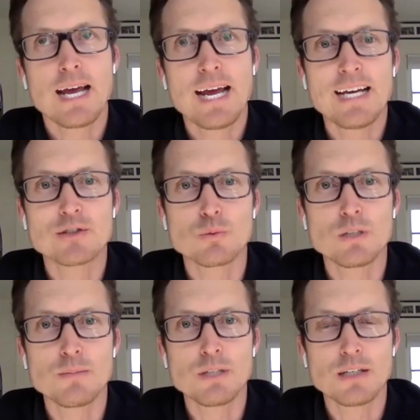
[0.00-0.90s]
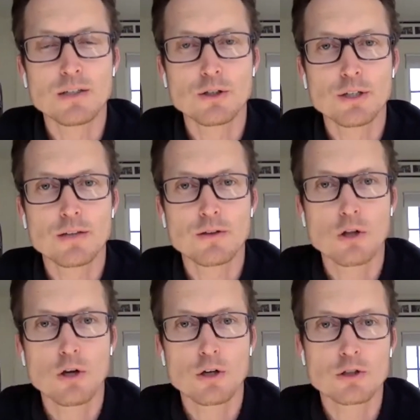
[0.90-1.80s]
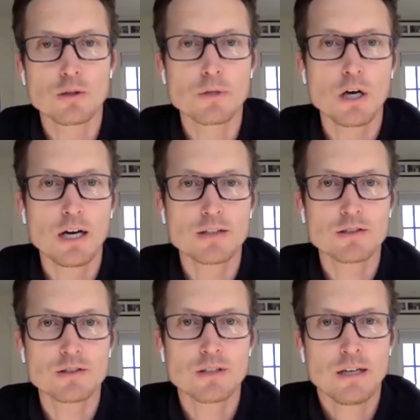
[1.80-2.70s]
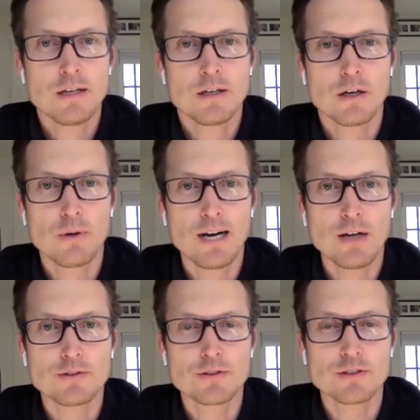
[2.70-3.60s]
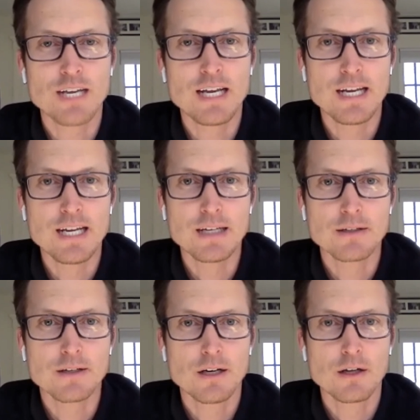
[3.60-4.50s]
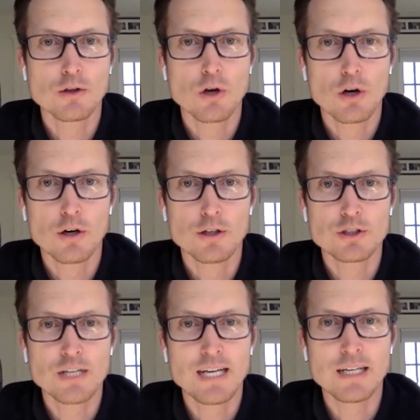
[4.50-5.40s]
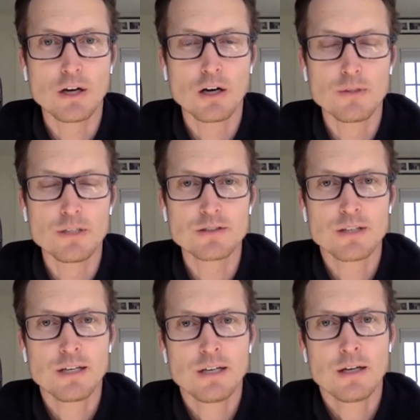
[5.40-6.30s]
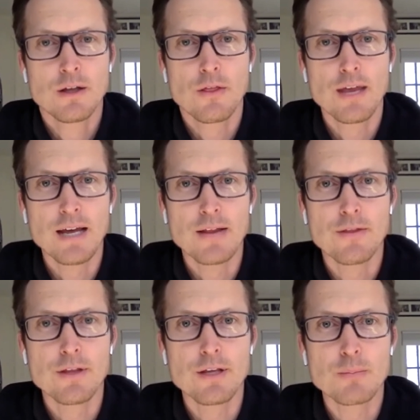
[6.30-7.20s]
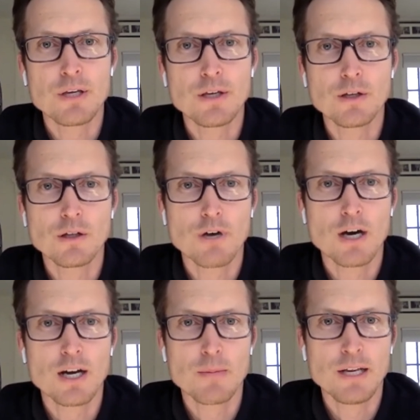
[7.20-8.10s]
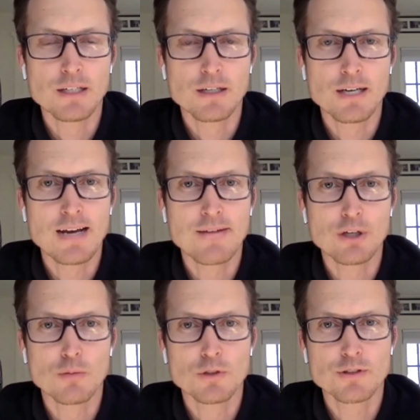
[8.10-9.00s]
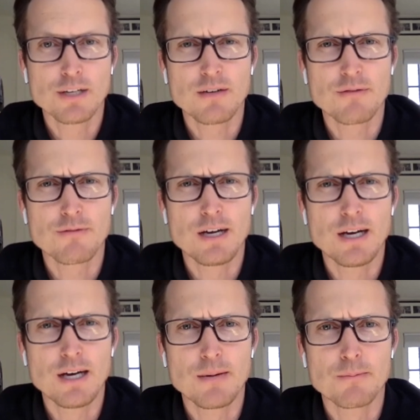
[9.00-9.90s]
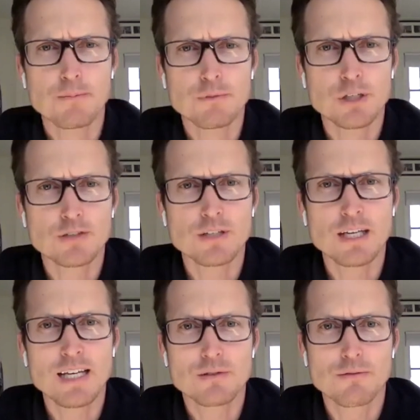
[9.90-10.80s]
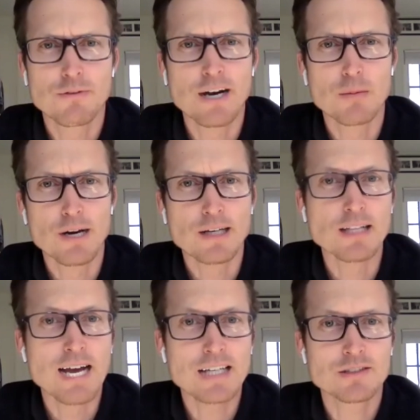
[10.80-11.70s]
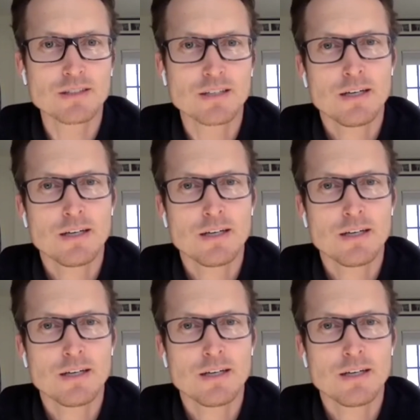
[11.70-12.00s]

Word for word: as we begin to look at the long-term costs around sustaining uh, large standing armies that the appeal of automating and having almost like a uh, just in case of fire break glass